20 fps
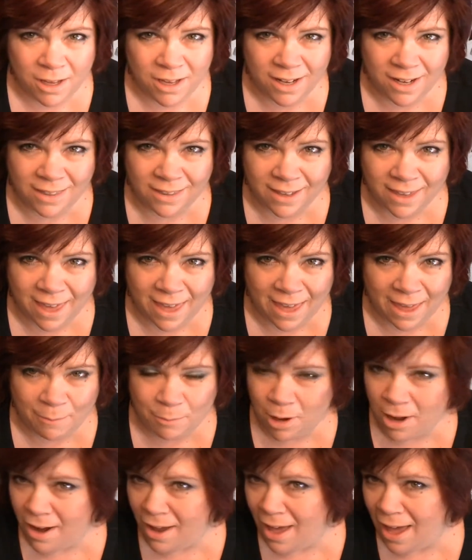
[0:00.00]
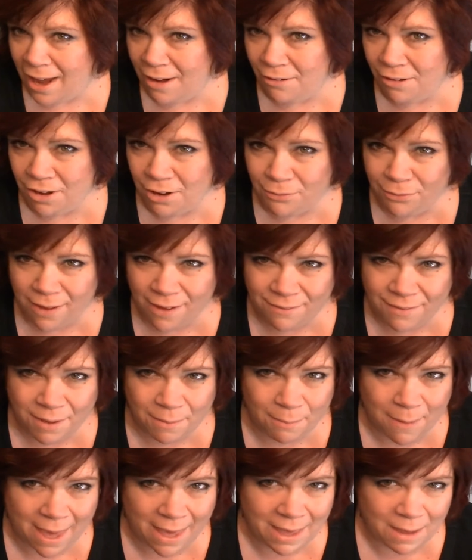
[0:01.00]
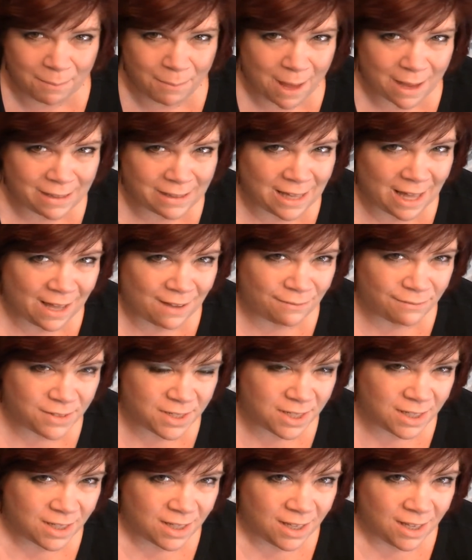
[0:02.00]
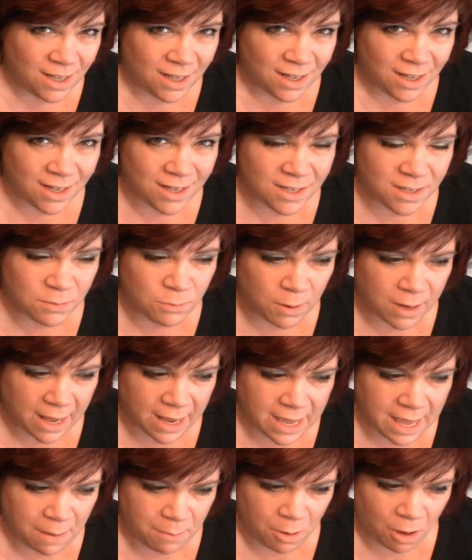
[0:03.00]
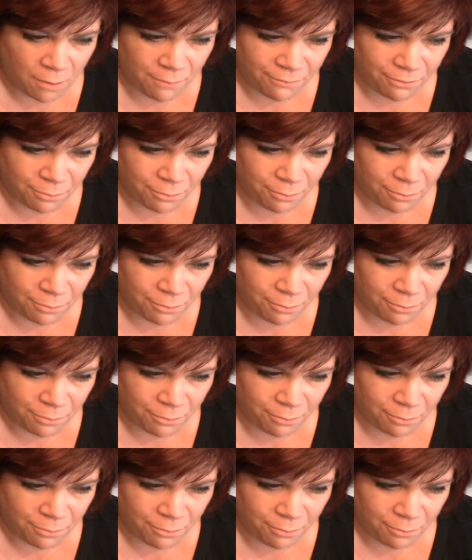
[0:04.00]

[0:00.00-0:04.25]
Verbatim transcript: looking in the the camera, I don't even know if I have any makeup on left. Because when I came home